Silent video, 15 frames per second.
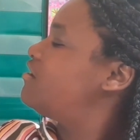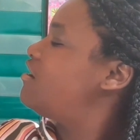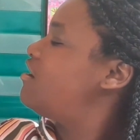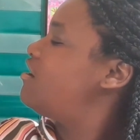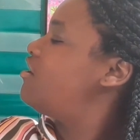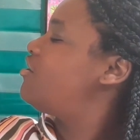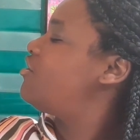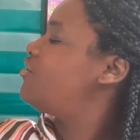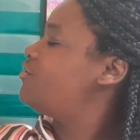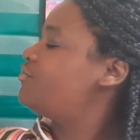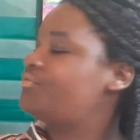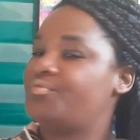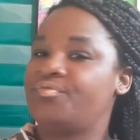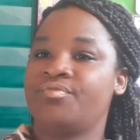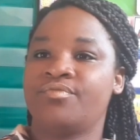O.
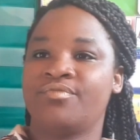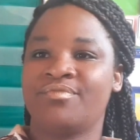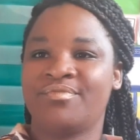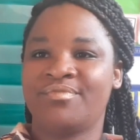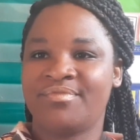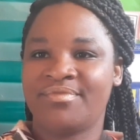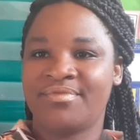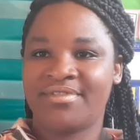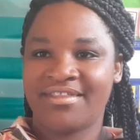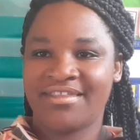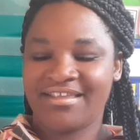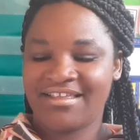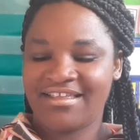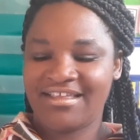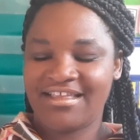
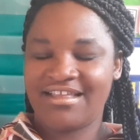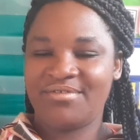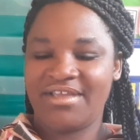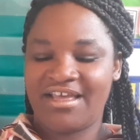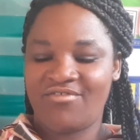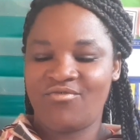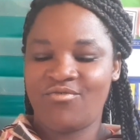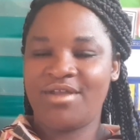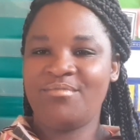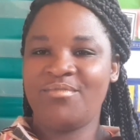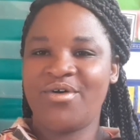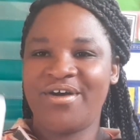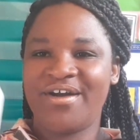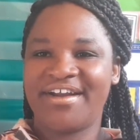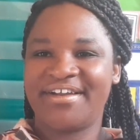And we have one
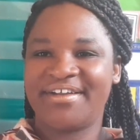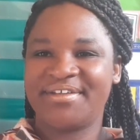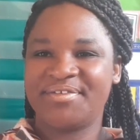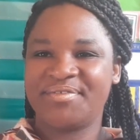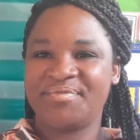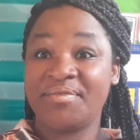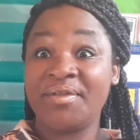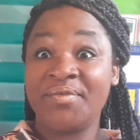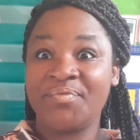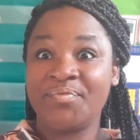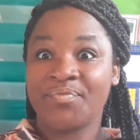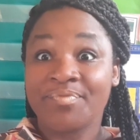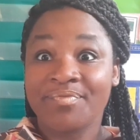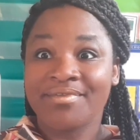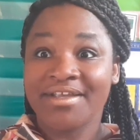more.
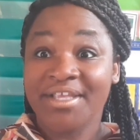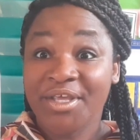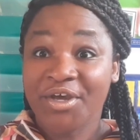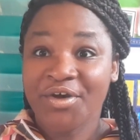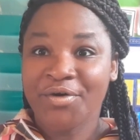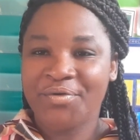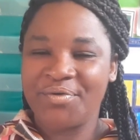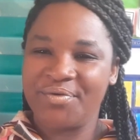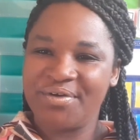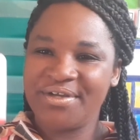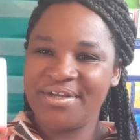U.